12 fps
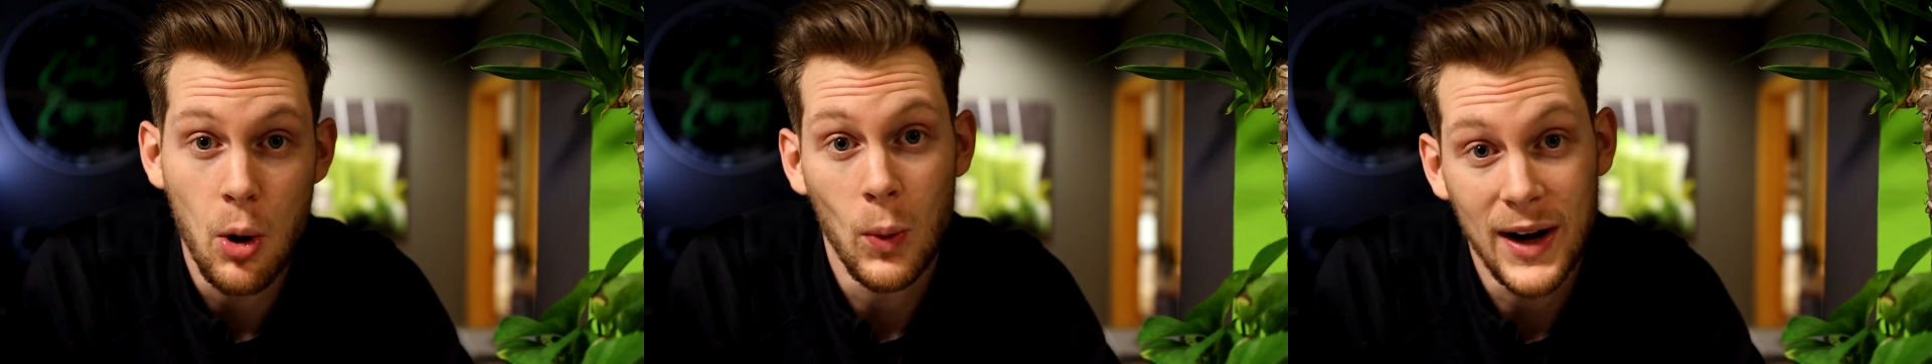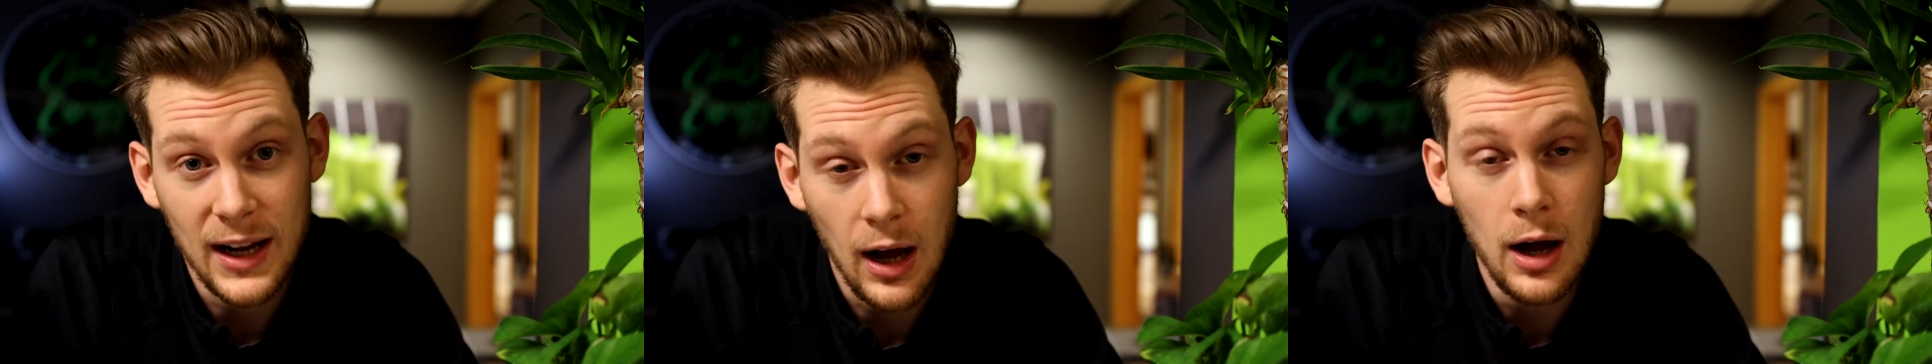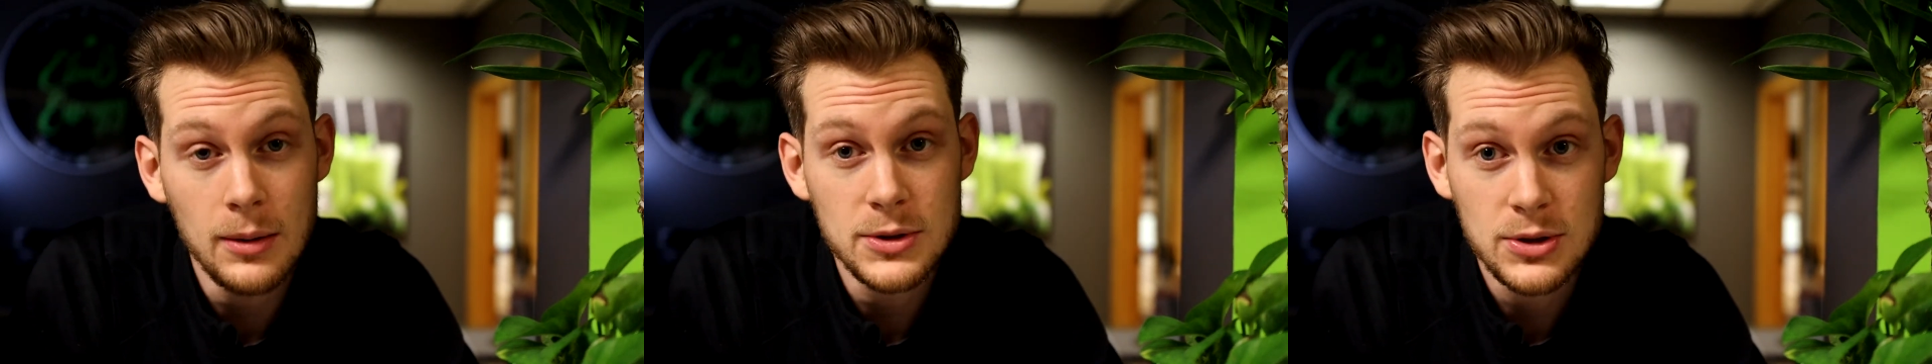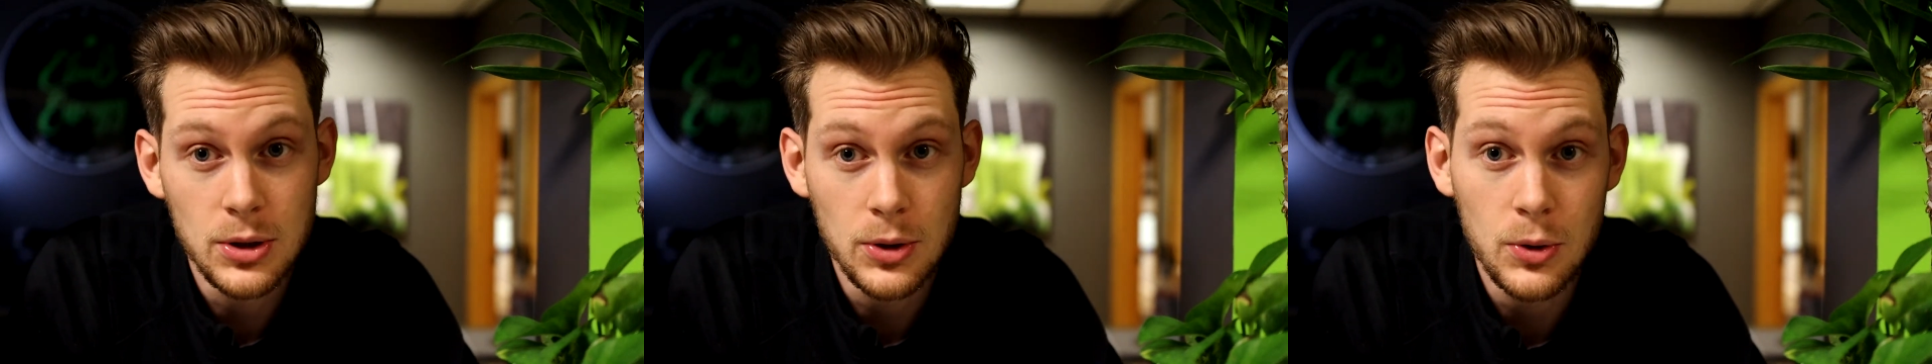when it
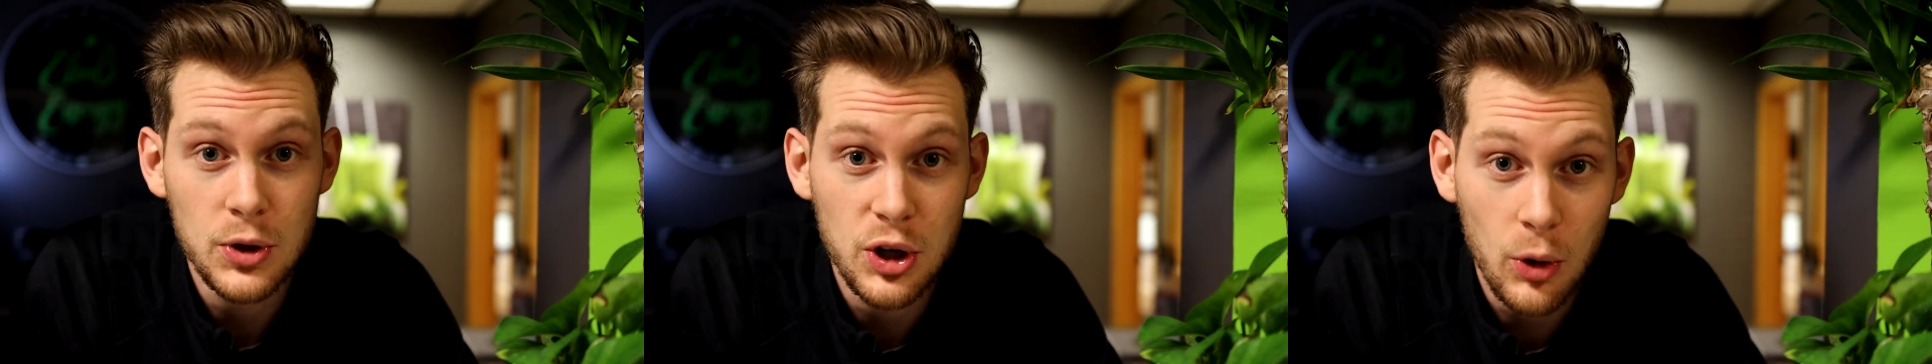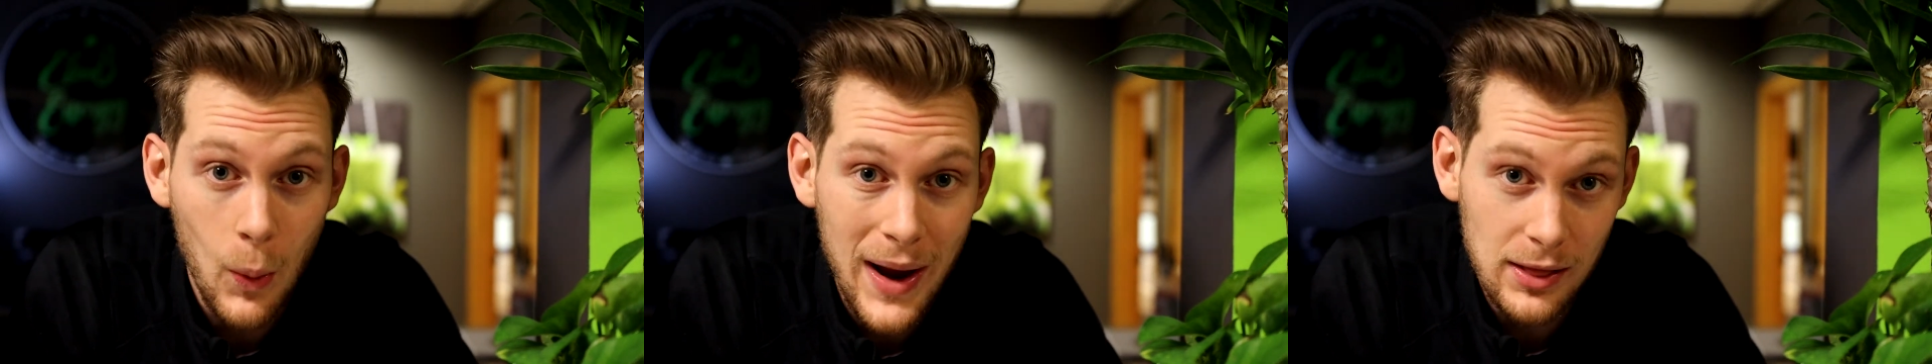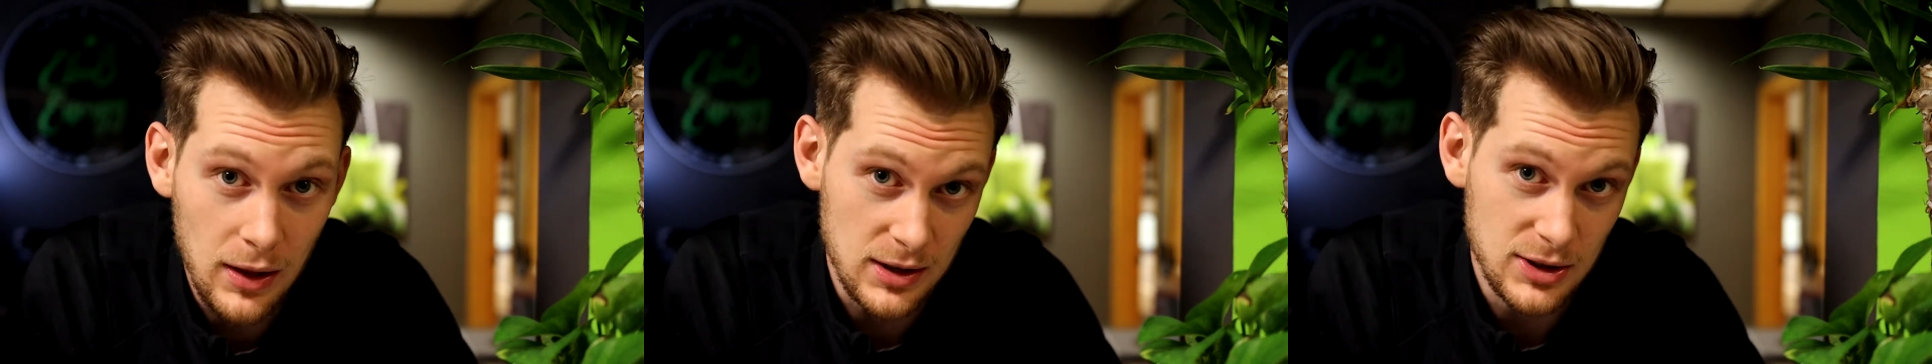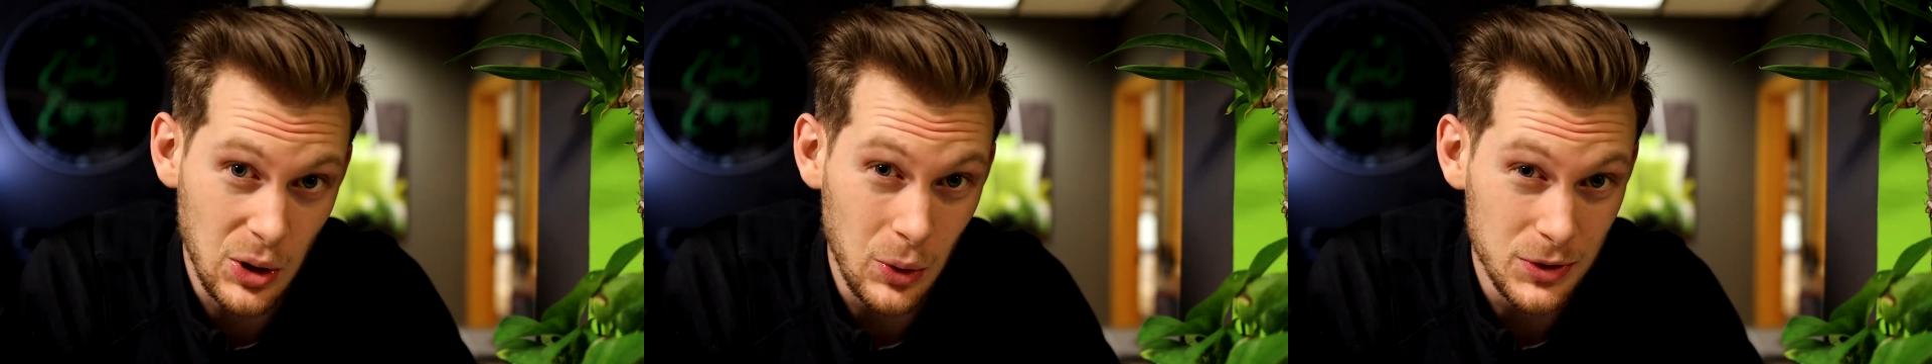comes to your weight
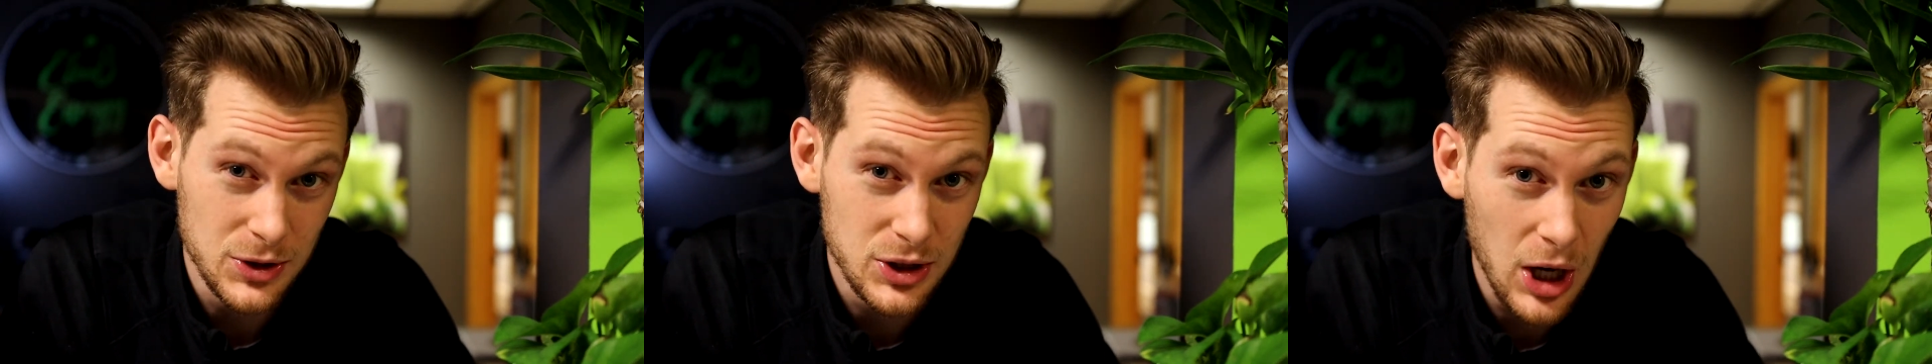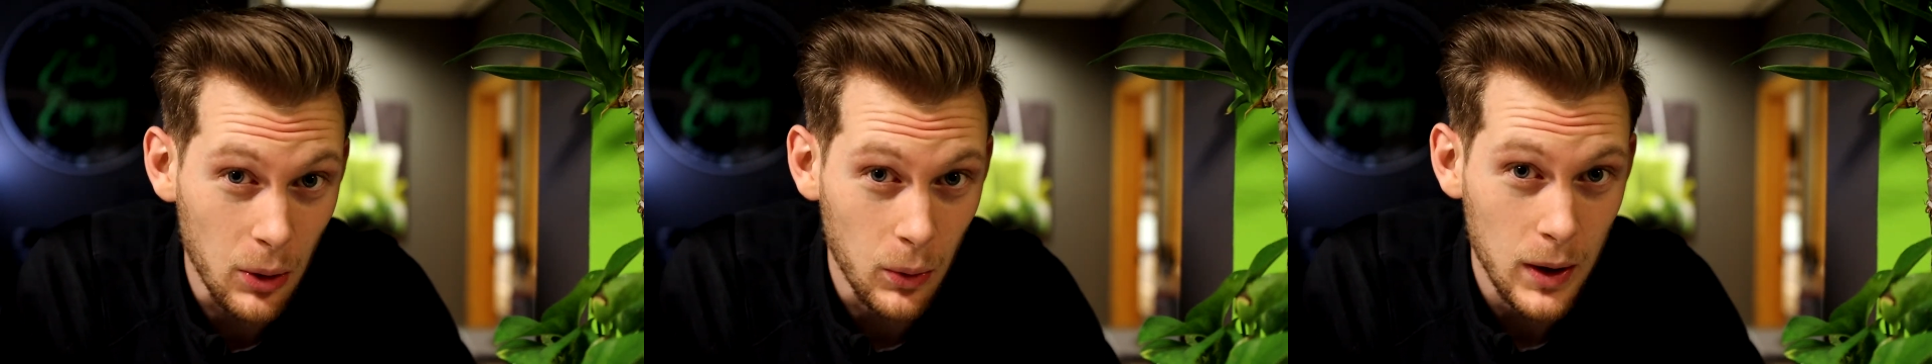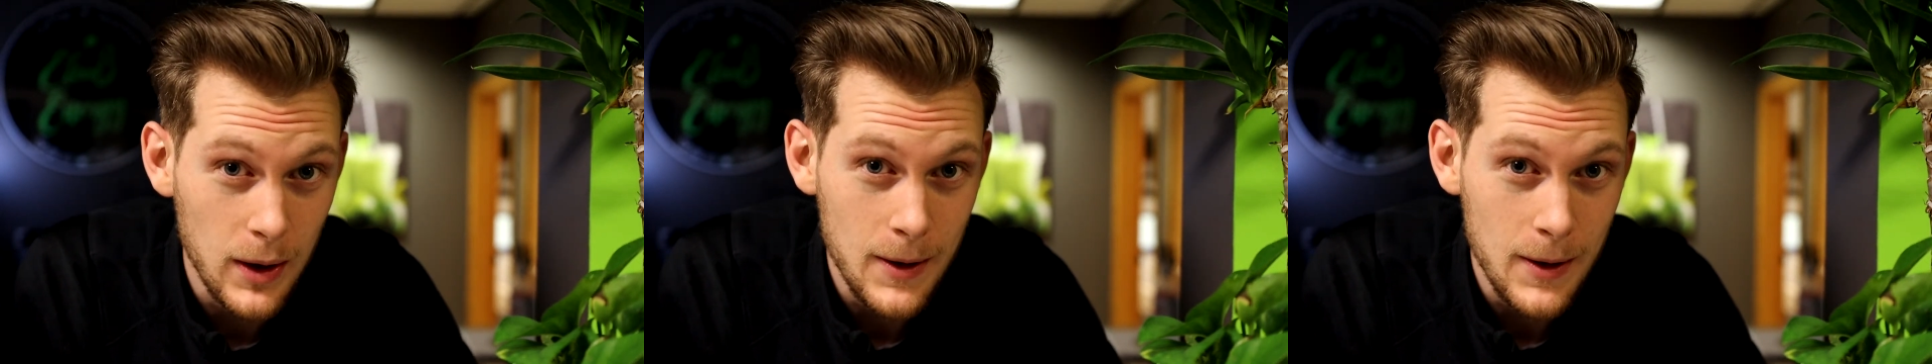loss goals. So